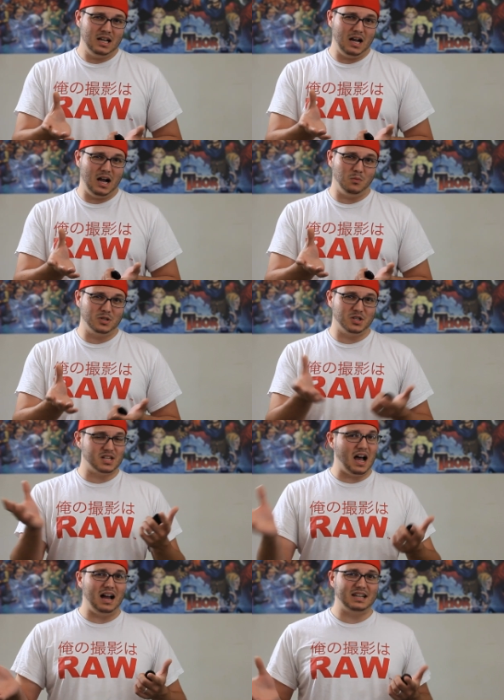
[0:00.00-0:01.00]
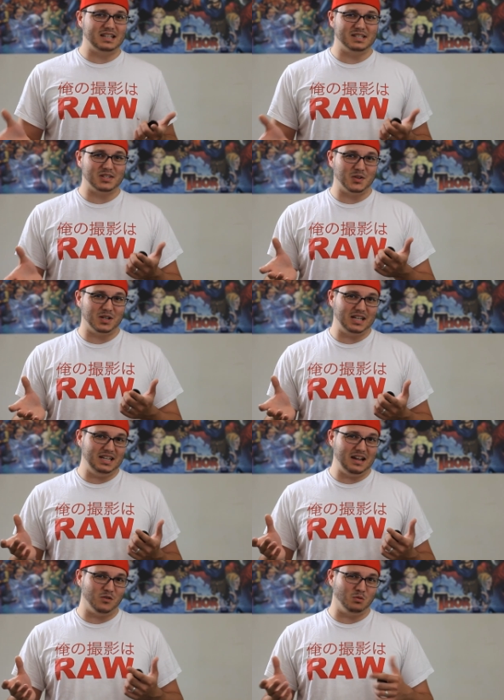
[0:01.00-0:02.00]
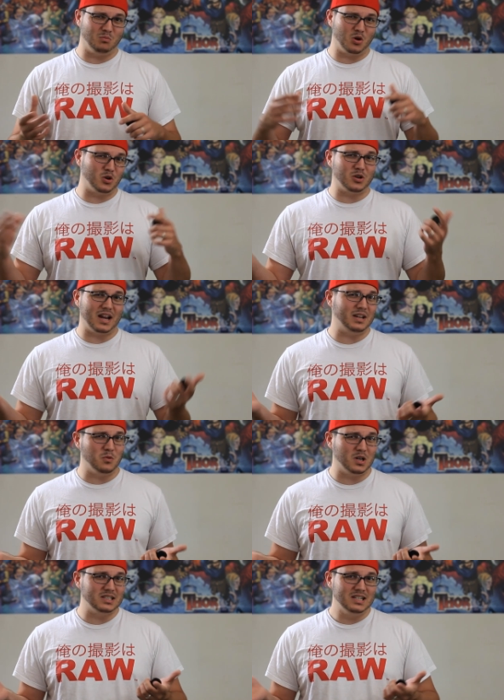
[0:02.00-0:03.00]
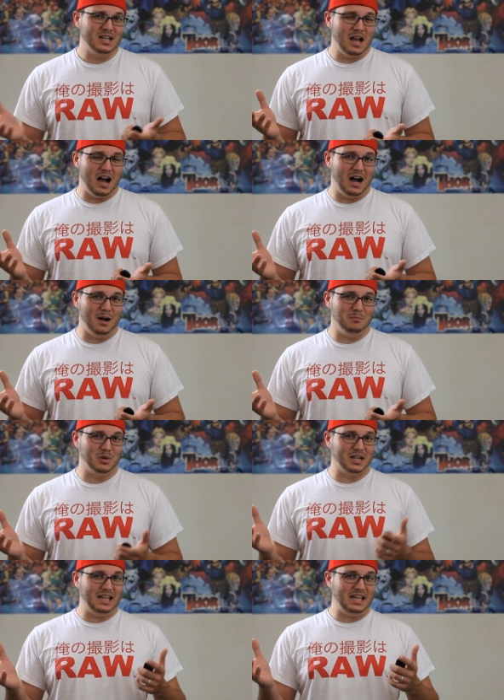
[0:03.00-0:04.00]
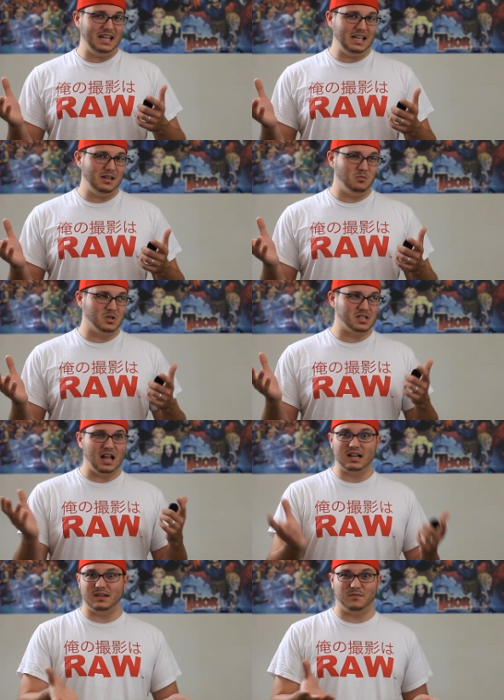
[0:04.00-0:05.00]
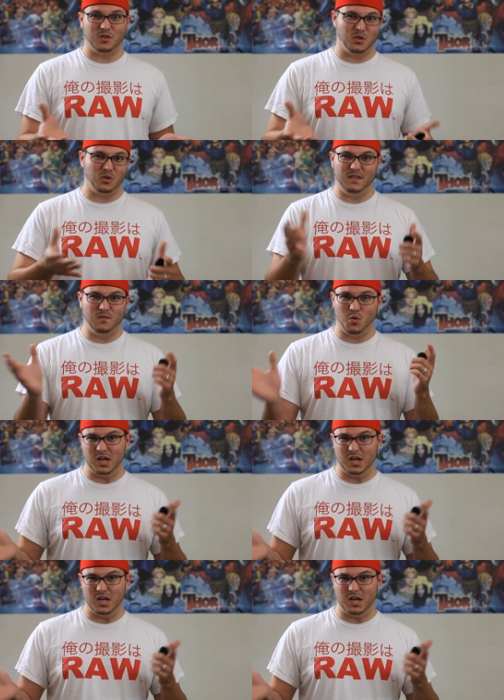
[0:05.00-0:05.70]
uh, which is odd considering he never murdered anyone. Um, but he was locked up for 34